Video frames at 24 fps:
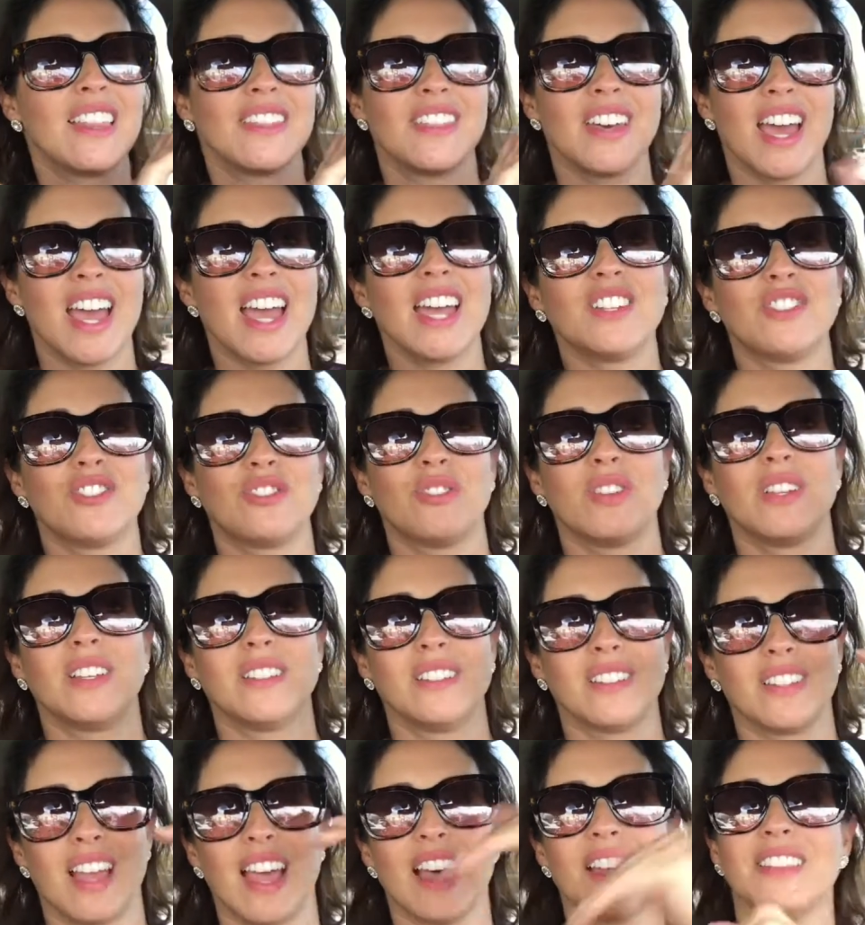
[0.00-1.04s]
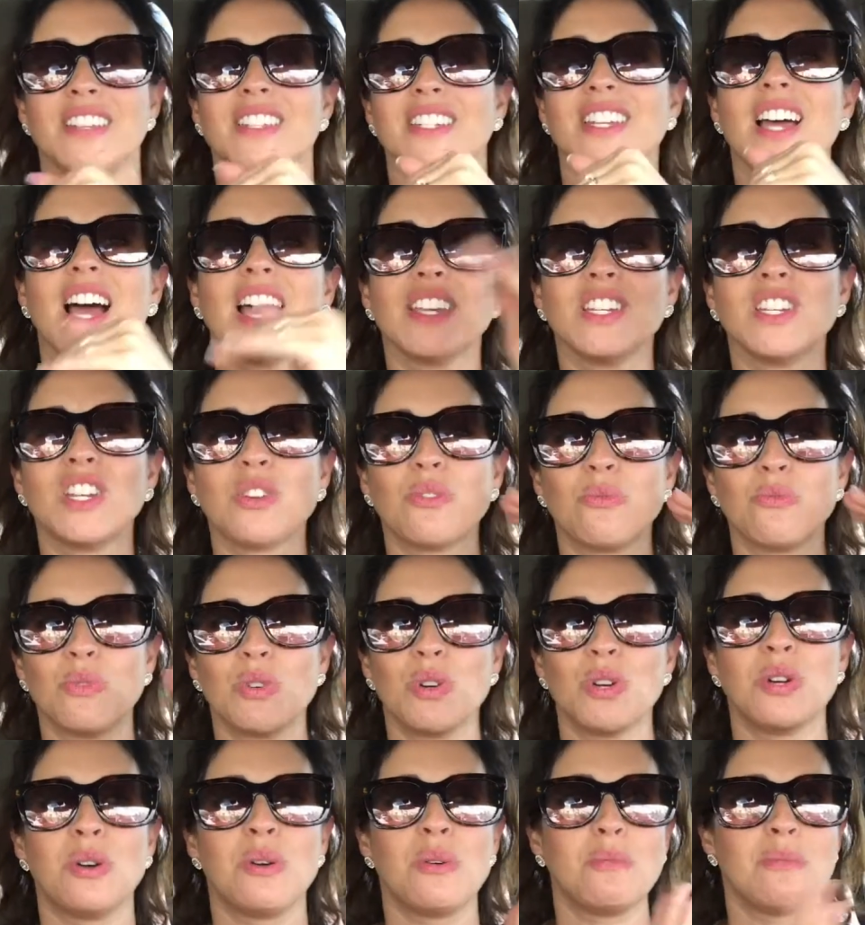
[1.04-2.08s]
the entrance and the dining
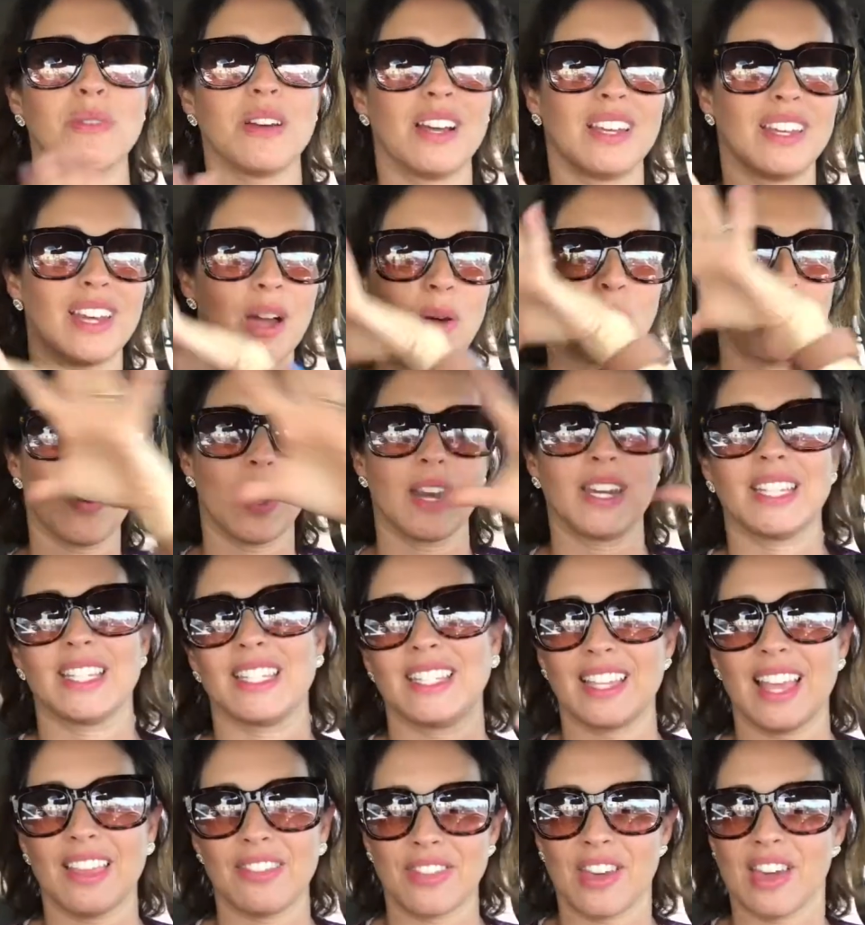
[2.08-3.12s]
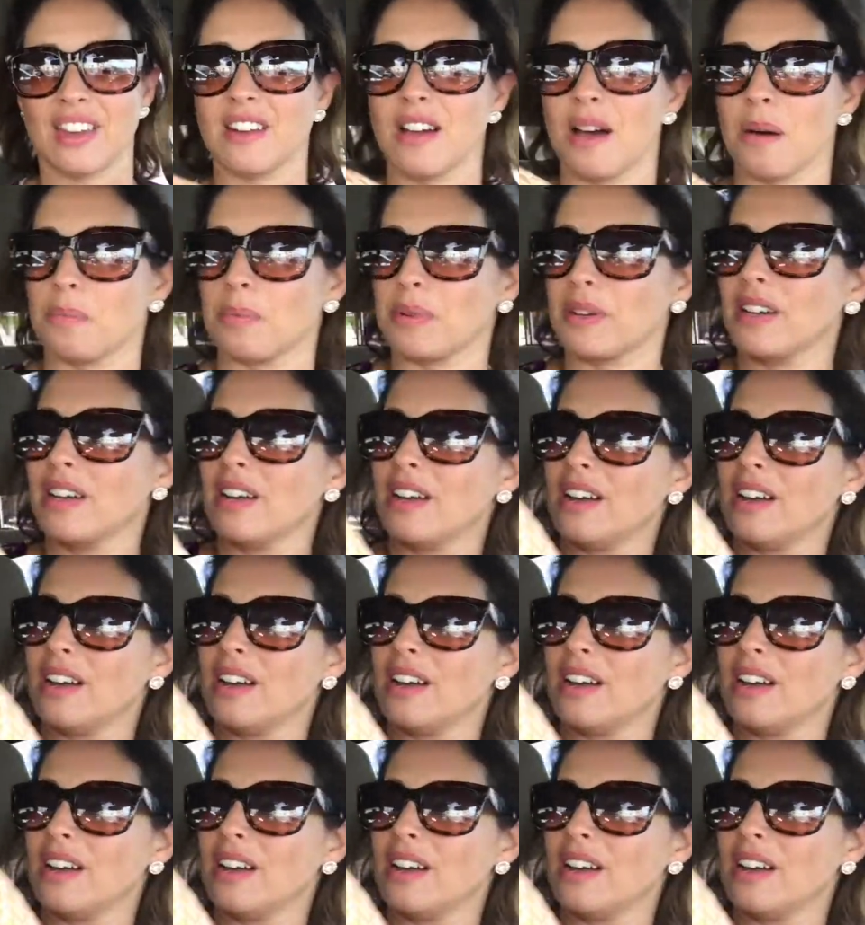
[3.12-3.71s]
room, and I want to set that up.